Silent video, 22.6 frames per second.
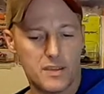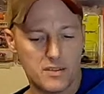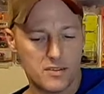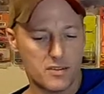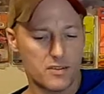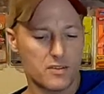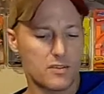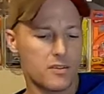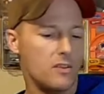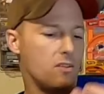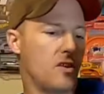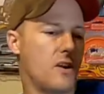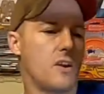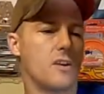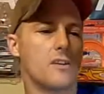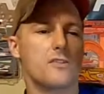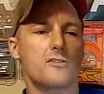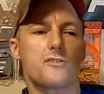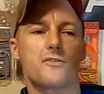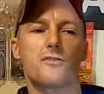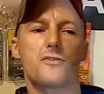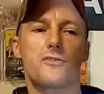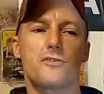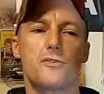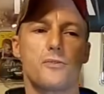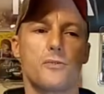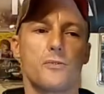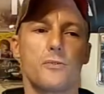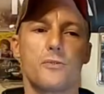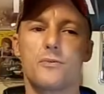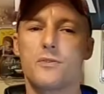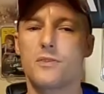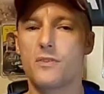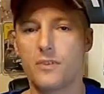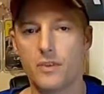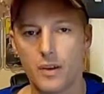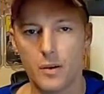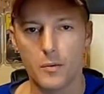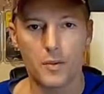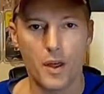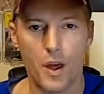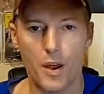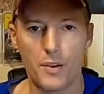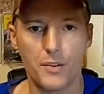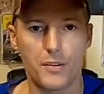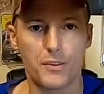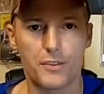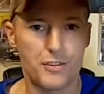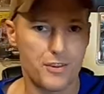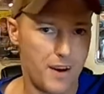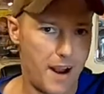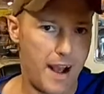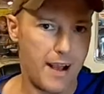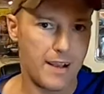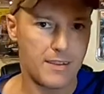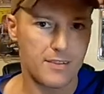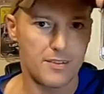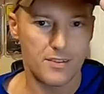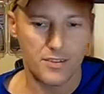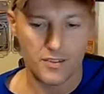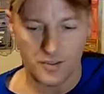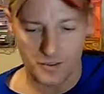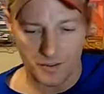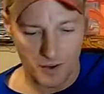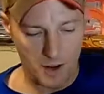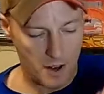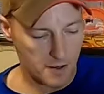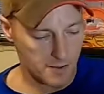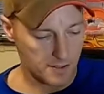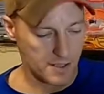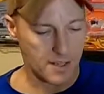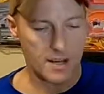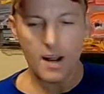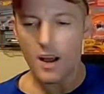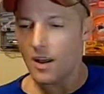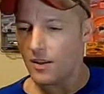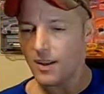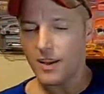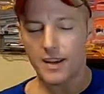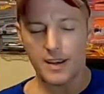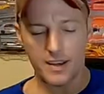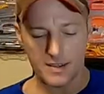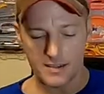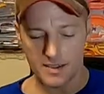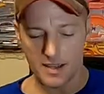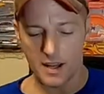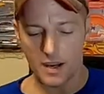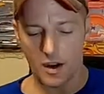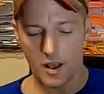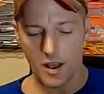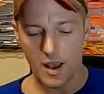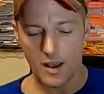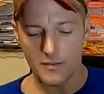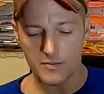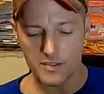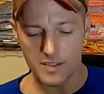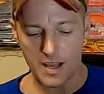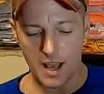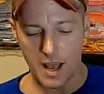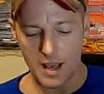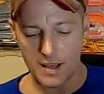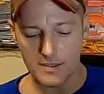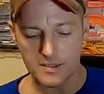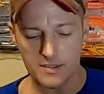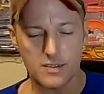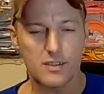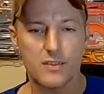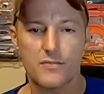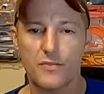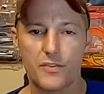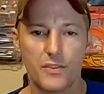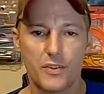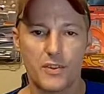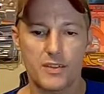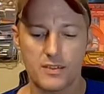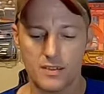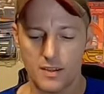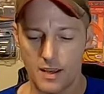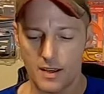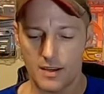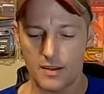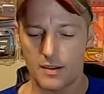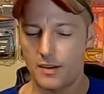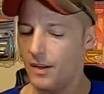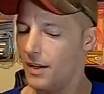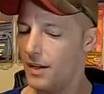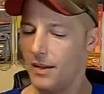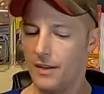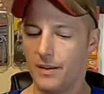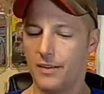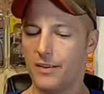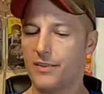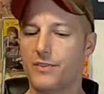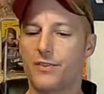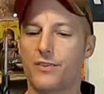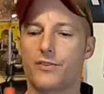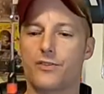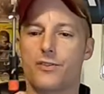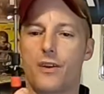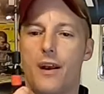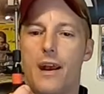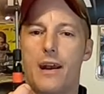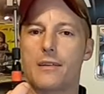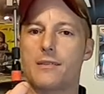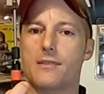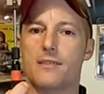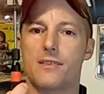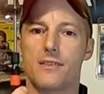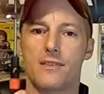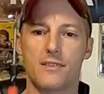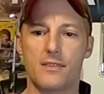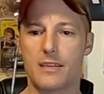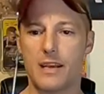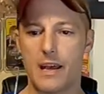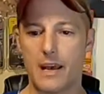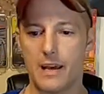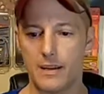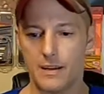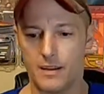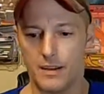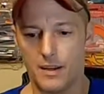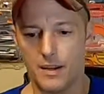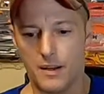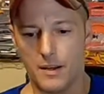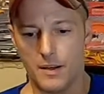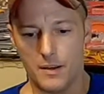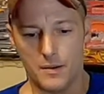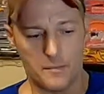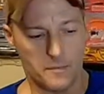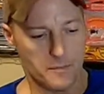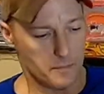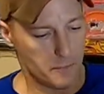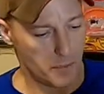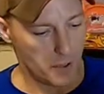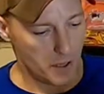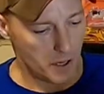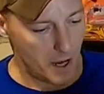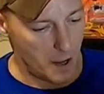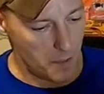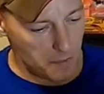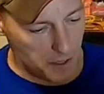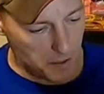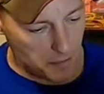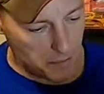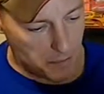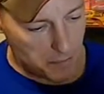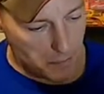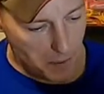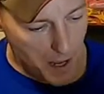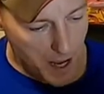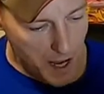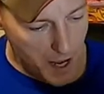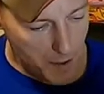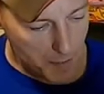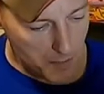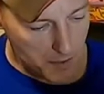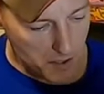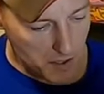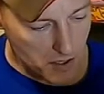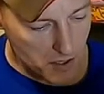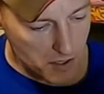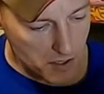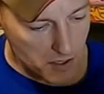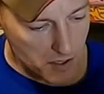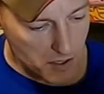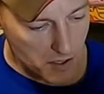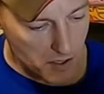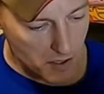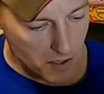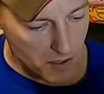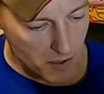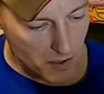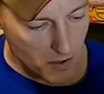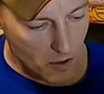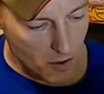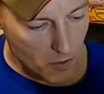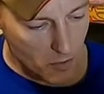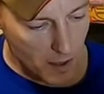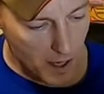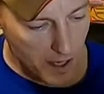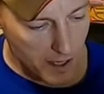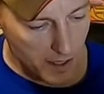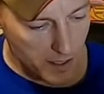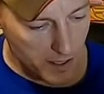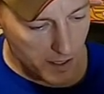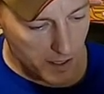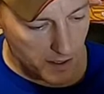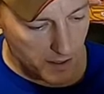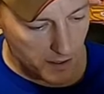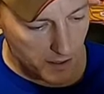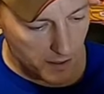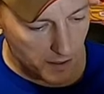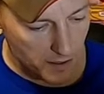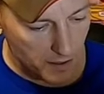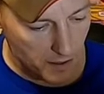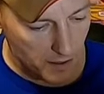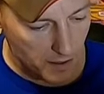These are the larger screws you get with all your Traxxas trucks. And I'll, like I said, I'll have sizes for this later. There's a Traxxas set. But, I mean, bam, this is just going to go right in.